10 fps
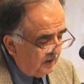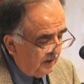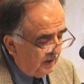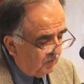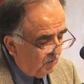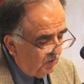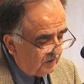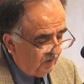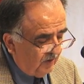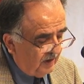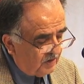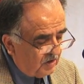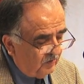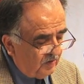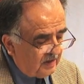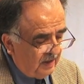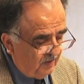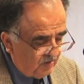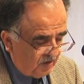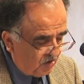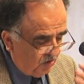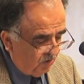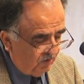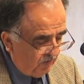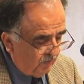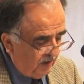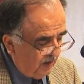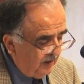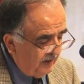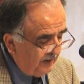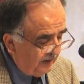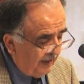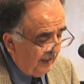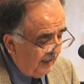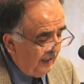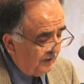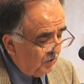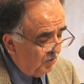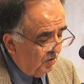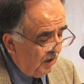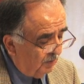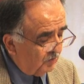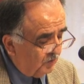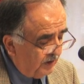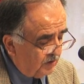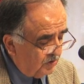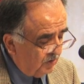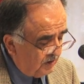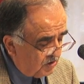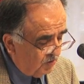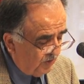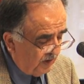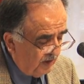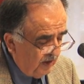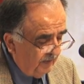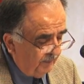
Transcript: Guillermo looked around several times and slowly replied, yeah, I know, I'm afraid too, let's go in.